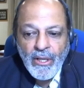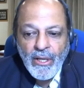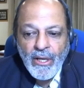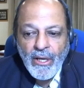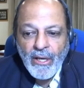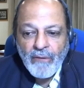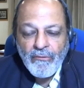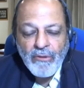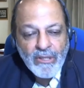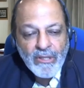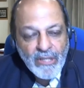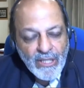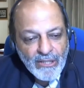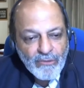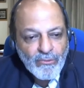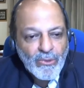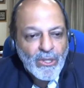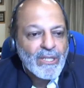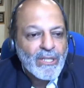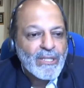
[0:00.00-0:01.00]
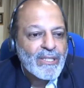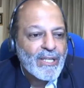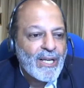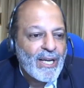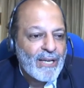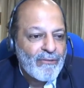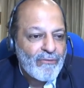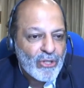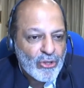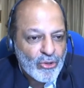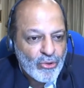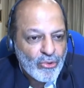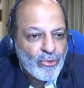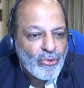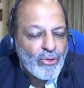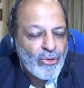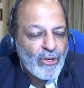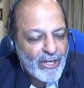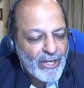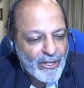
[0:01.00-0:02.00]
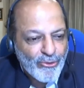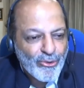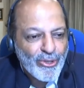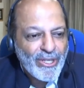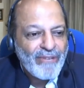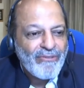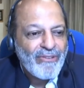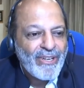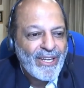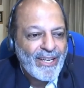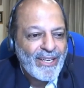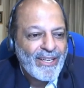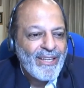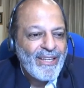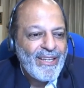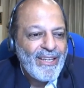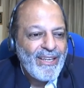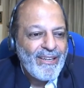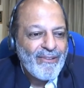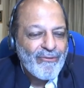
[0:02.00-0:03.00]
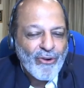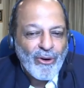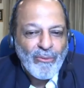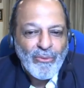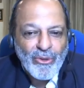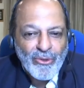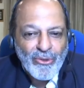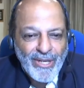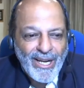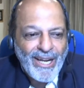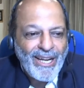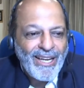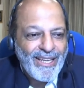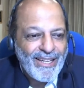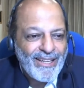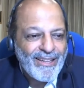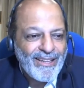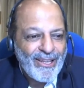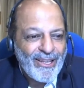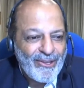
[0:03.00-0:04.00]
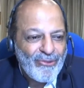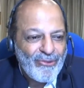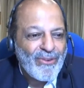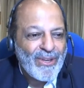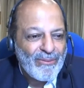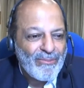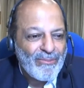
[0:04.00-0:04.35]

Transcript: And with these words, I wish you a very good evening from New Delhi. Thank you very much.